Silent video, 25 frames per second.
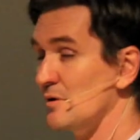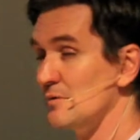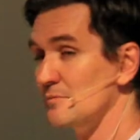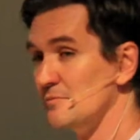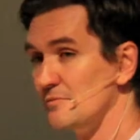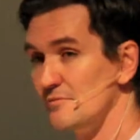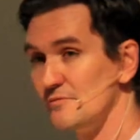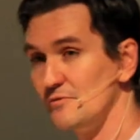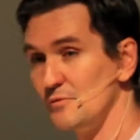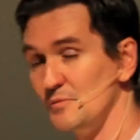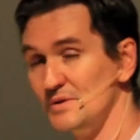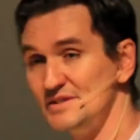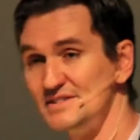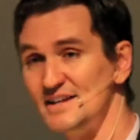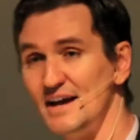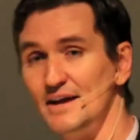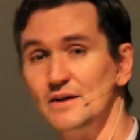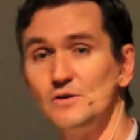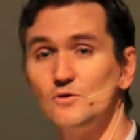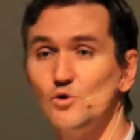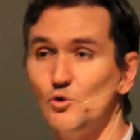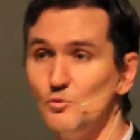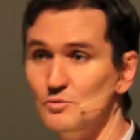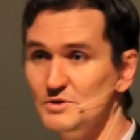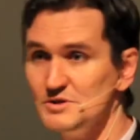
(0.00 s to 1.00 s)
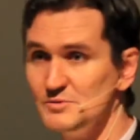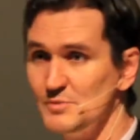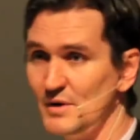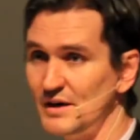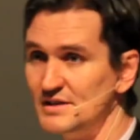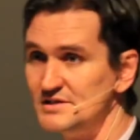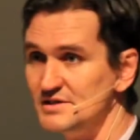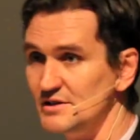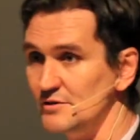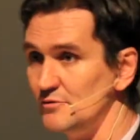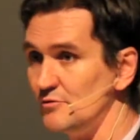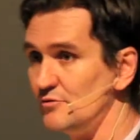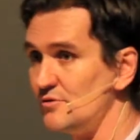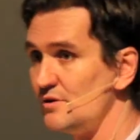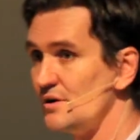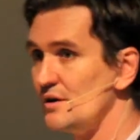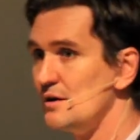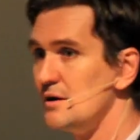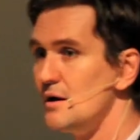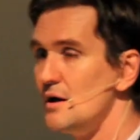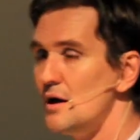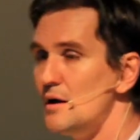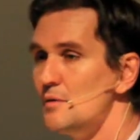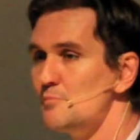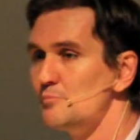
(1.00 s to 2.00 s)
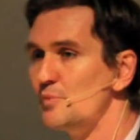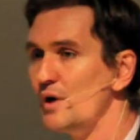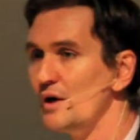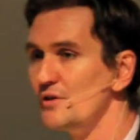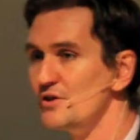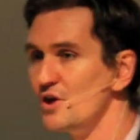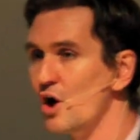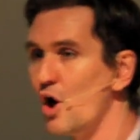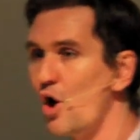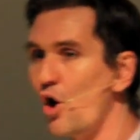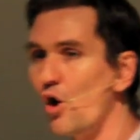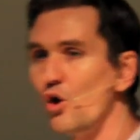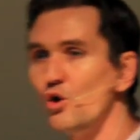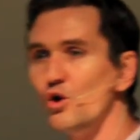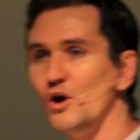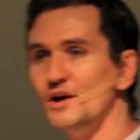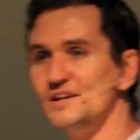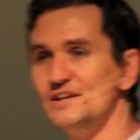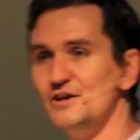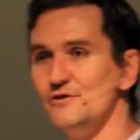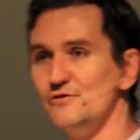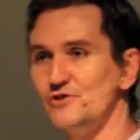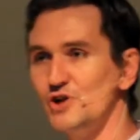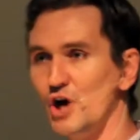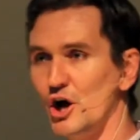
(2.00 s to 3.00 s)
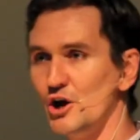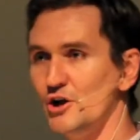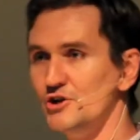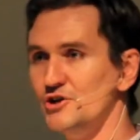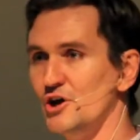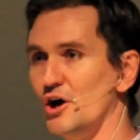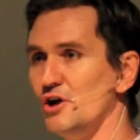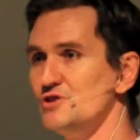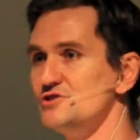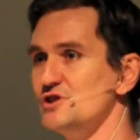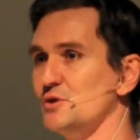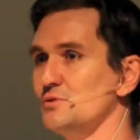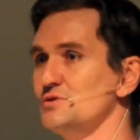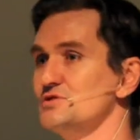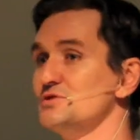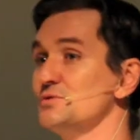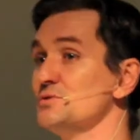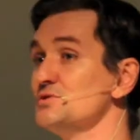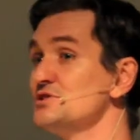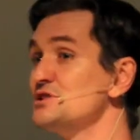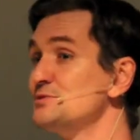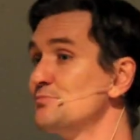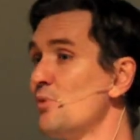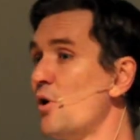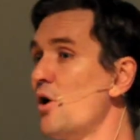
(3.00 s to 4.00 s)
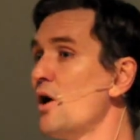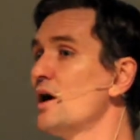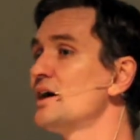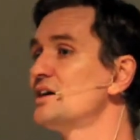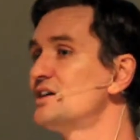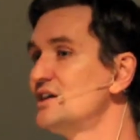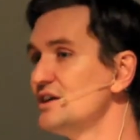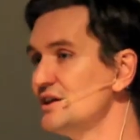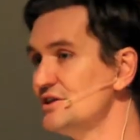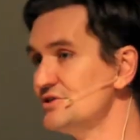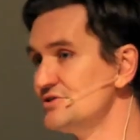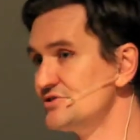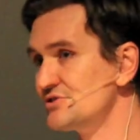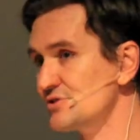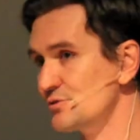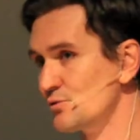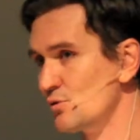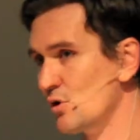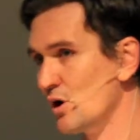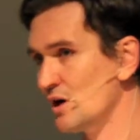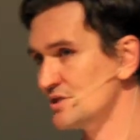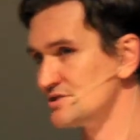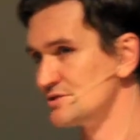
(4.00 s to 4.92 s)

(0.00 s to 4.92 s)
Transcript: from a from a technical perspective. But the whole idea of CoderDojo was to inspire kids to